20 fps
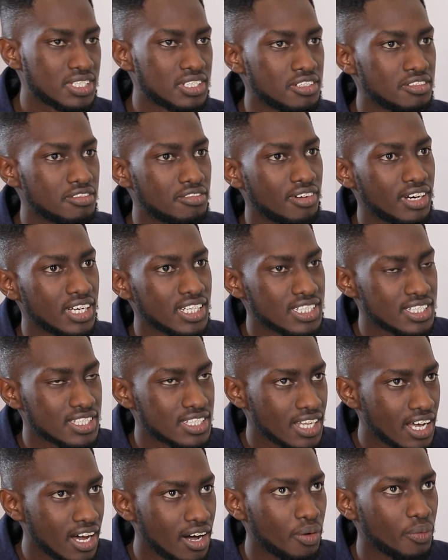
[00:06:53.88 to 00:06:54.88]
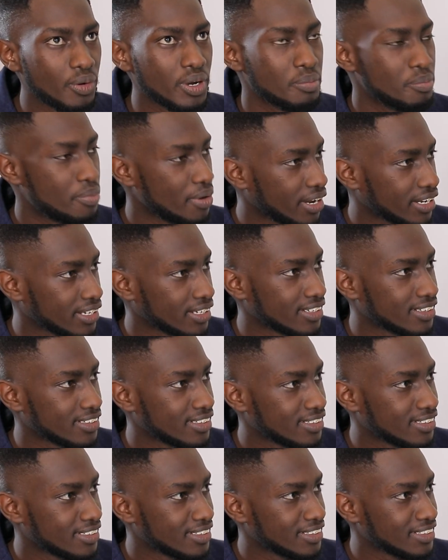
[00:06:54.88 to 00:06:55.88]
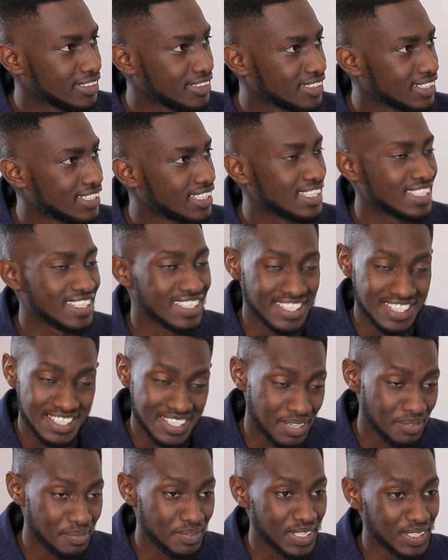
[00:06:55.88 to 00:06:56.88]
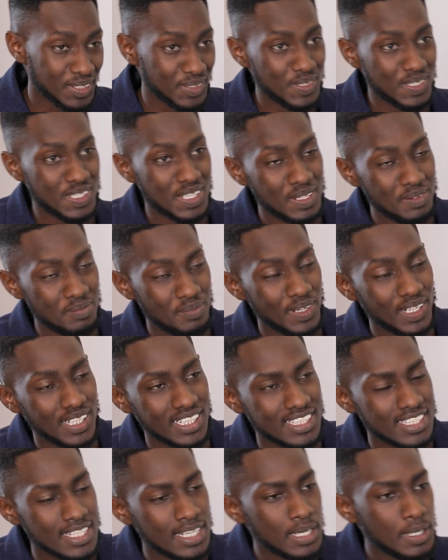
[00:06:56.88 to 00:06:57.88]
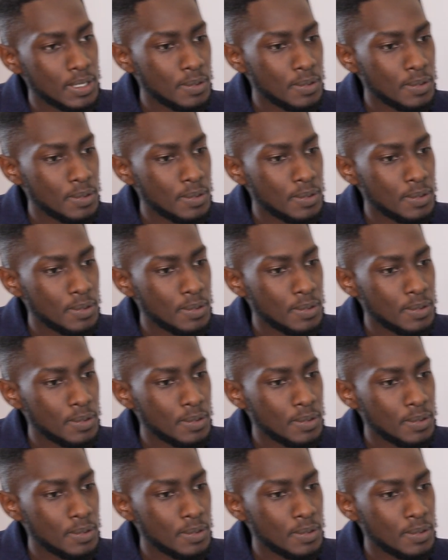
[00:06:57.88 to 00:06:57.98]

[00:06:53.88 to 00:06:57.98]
Silver is now a brand, and it's something to celebrate.